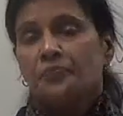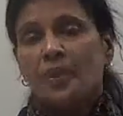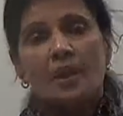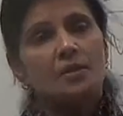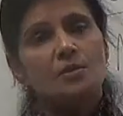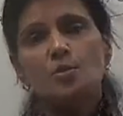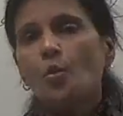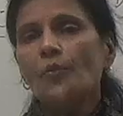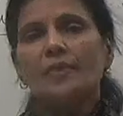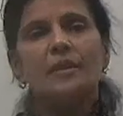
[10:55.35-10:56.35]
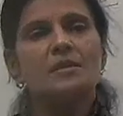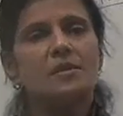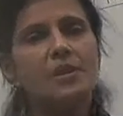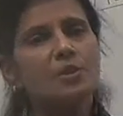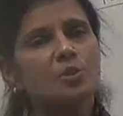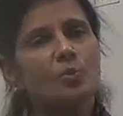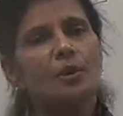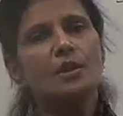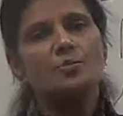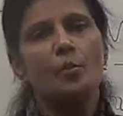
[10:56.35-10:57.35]
uh, so when the civil
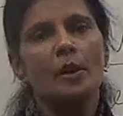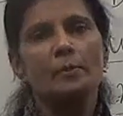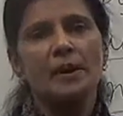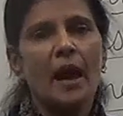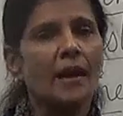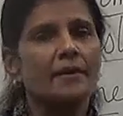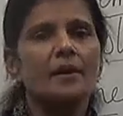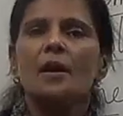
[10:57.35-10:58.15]
disobedience movement began,